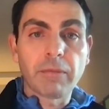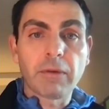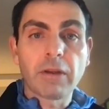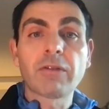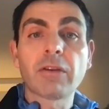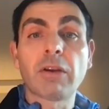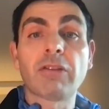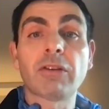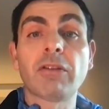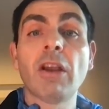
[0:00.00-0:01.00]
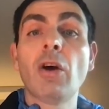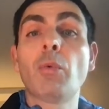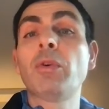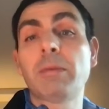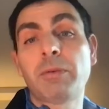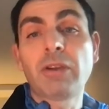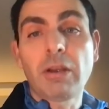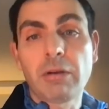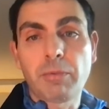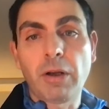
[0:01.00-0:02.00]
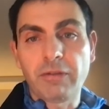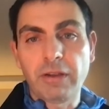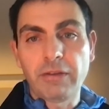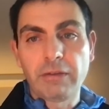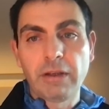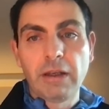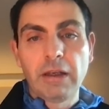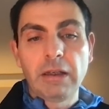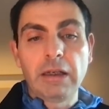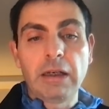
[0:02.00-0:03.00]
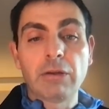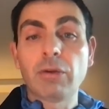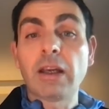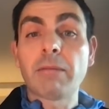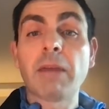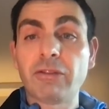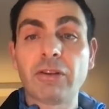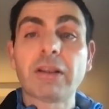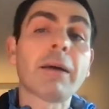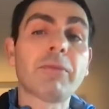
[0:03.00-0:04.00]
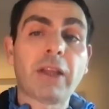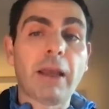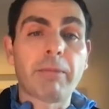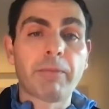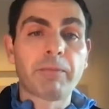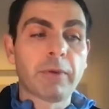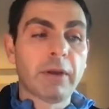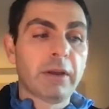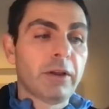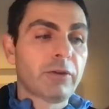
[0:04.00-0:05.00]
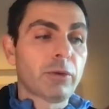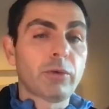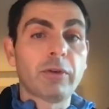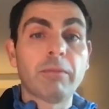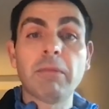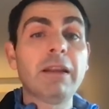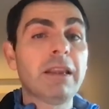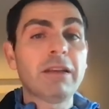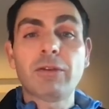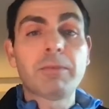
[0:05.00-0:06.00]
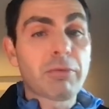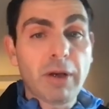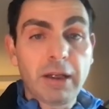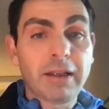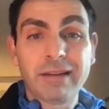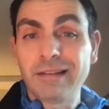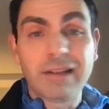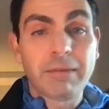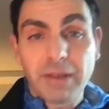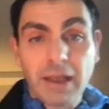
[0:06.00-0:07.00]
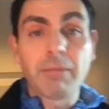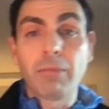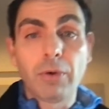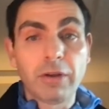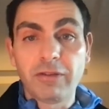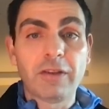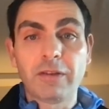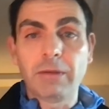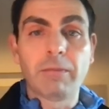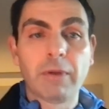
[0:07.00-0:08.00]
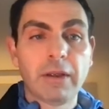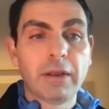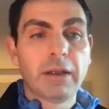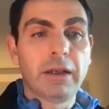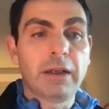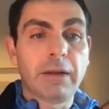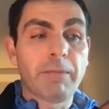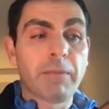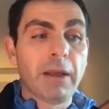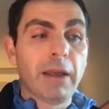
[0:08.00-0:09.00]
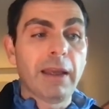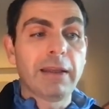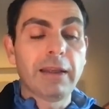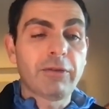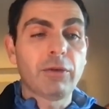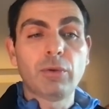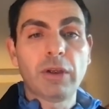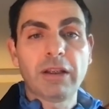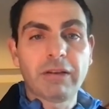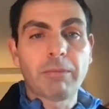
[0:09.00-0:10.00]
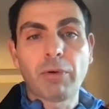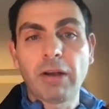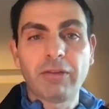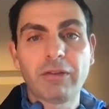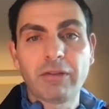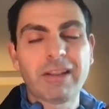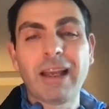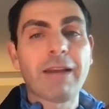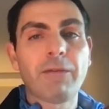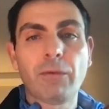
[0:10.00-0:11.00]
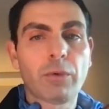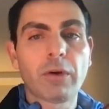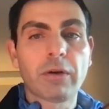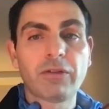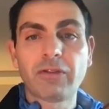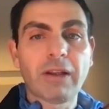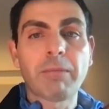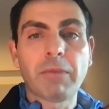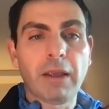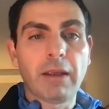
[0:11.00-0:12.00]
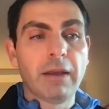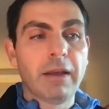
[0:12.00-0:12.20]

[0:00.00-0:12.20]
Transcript: considerations with a particular process. You got to match the timestamp. So many things could be running at the same time on a system. And yes, you do get some processor time for something.